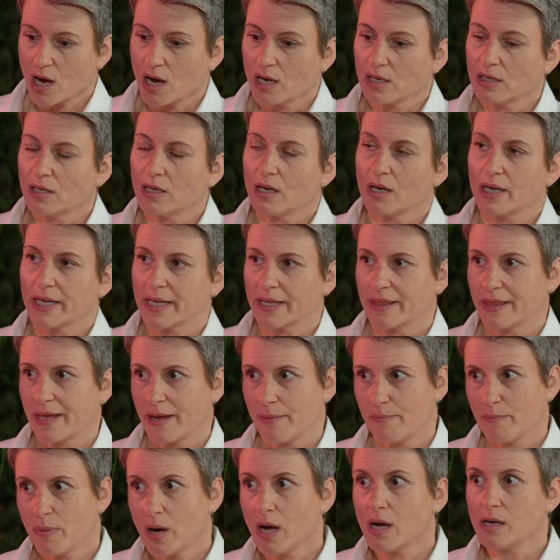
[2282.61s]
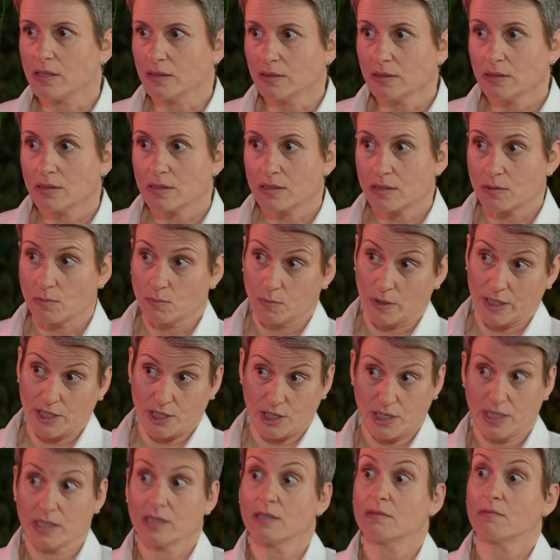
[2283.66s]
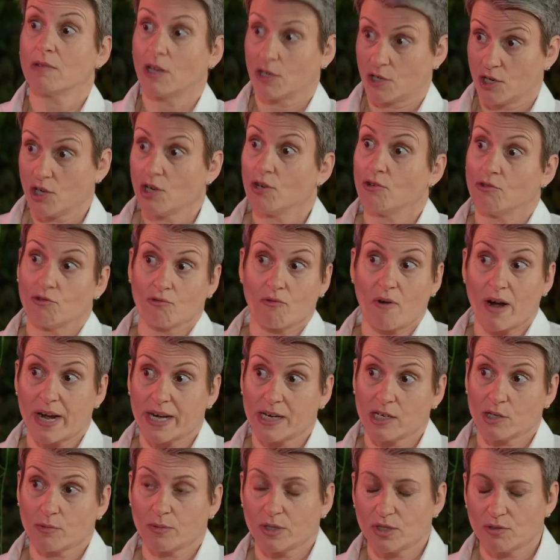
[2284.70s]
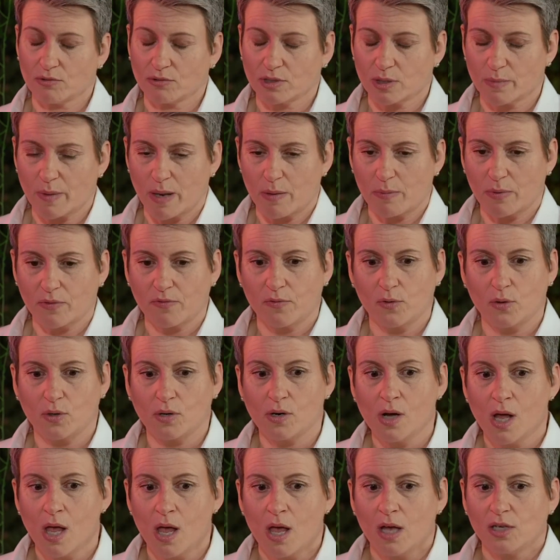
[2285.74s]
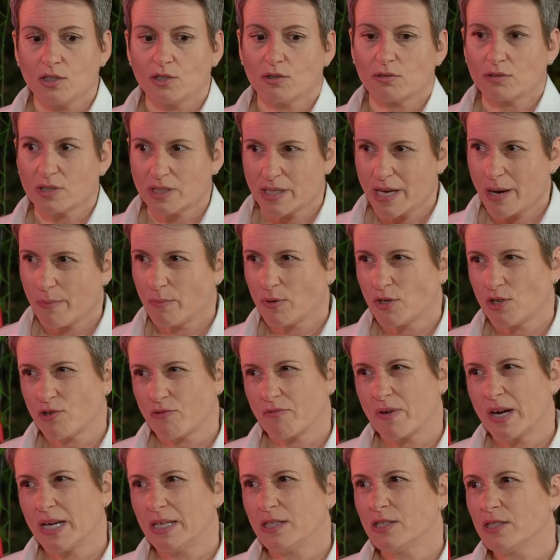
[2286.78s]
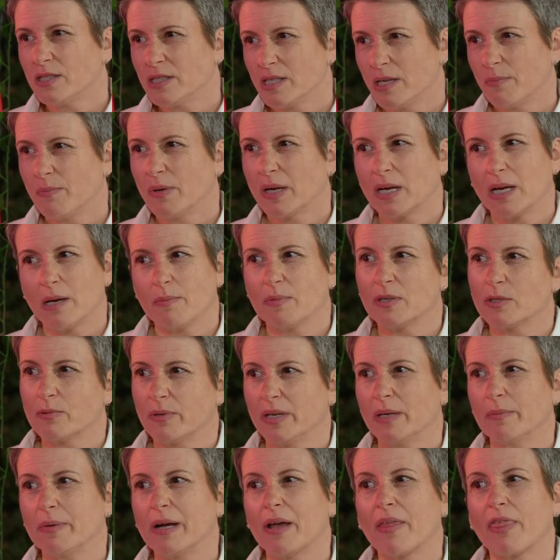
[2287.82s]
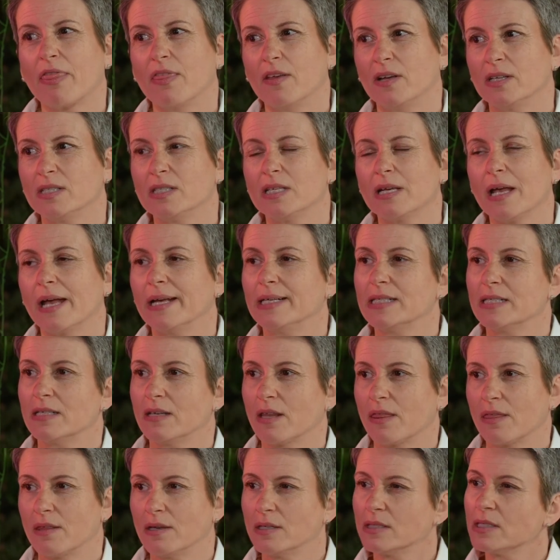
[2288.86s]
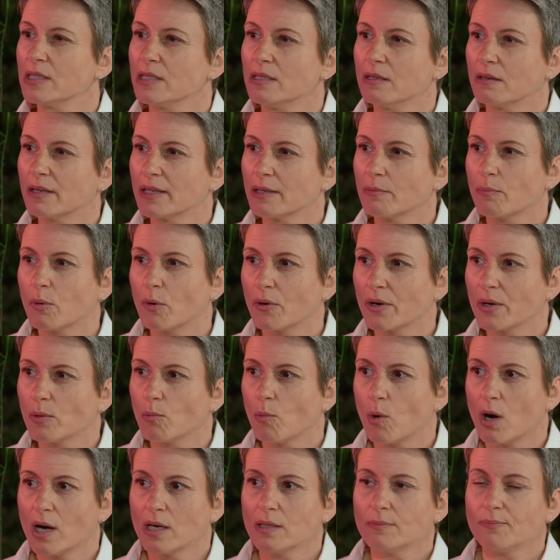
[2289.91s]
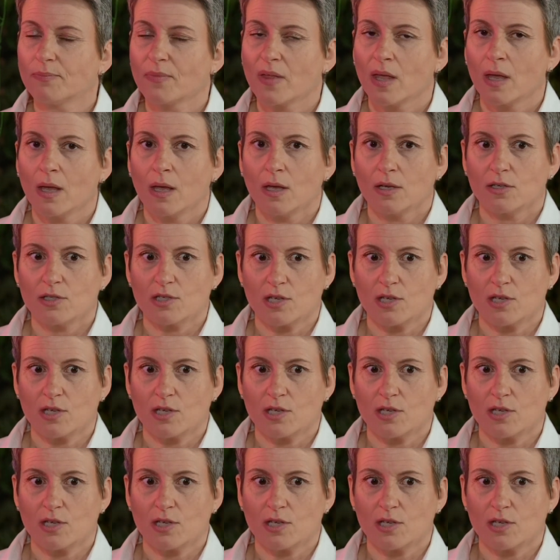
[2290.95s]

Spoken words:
unlike their pulse, which is a huge range we talked about before, dog's temperature range is typically between about 38 and 39.1.